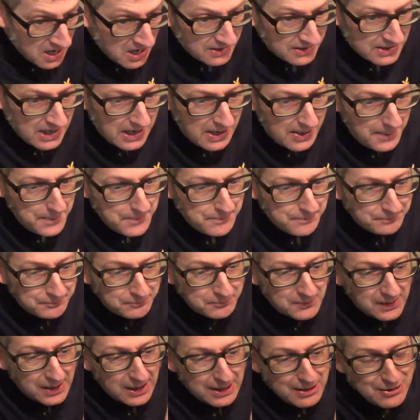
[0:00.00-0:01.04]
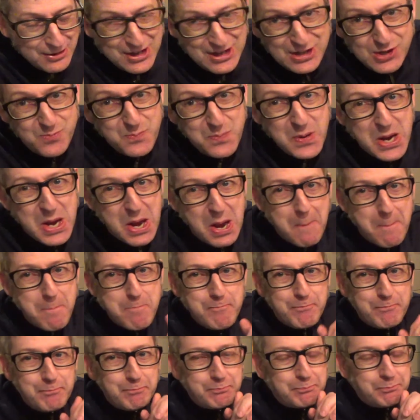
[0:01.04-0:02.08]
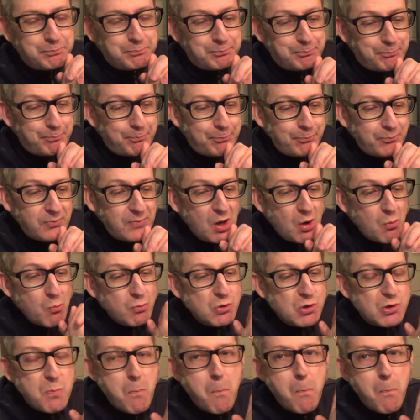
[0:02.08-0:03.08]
Now, this beer was